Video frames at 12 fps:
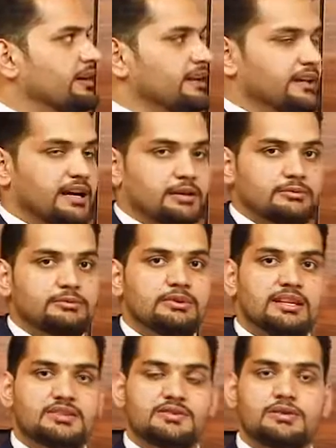Now,
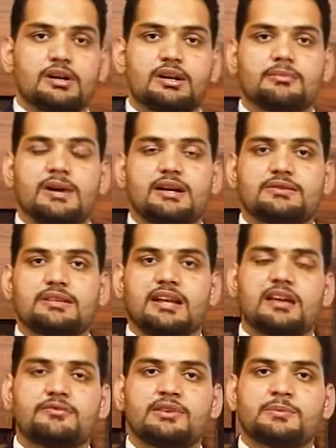let's talk about an
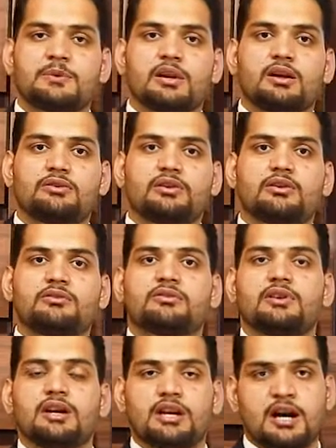adverb clause
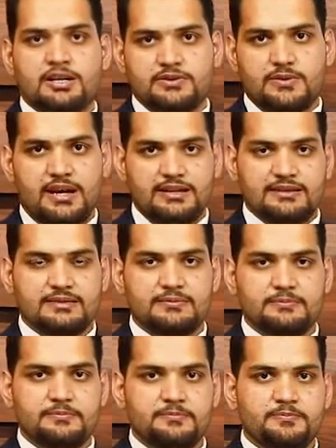of contrast.